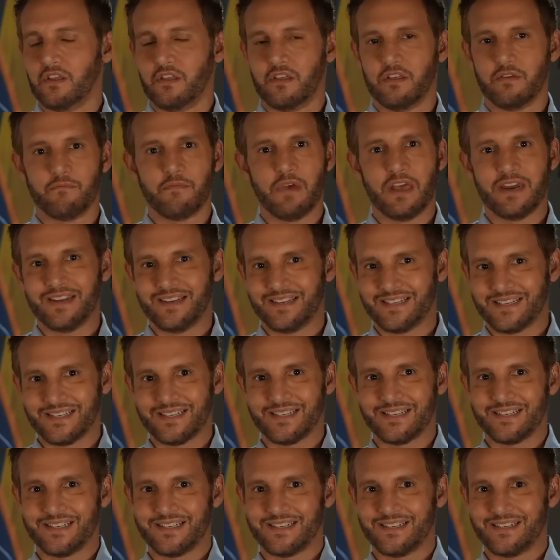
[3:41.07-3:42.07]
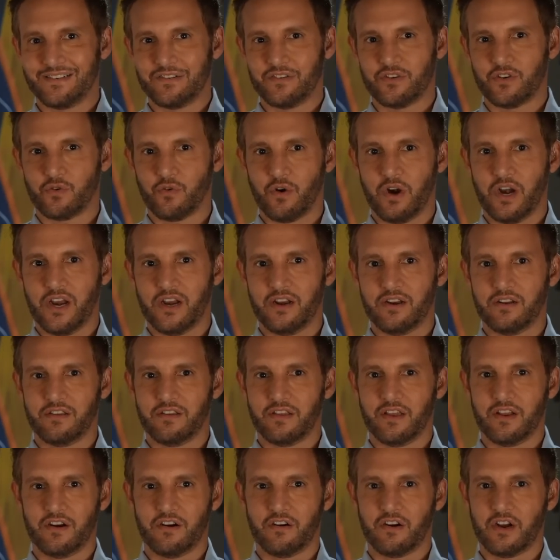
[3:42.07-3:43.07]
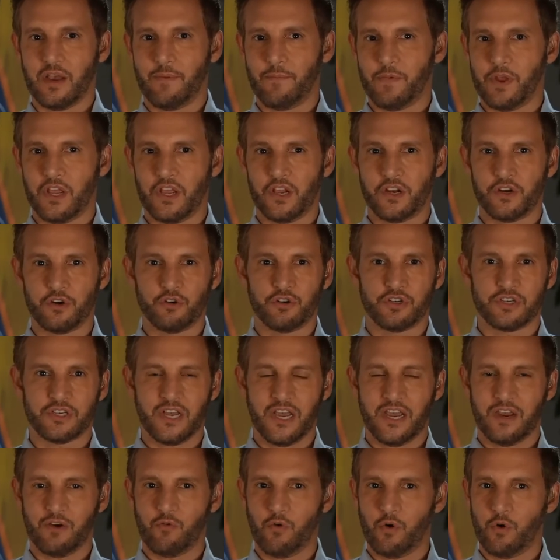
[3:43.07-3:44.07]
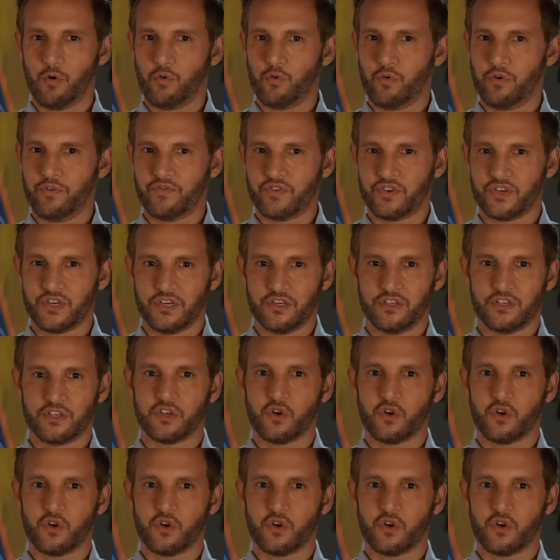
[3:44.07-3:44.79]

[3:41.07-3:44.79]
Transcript: the many cities in Ukraine that are coming under attack where we've seen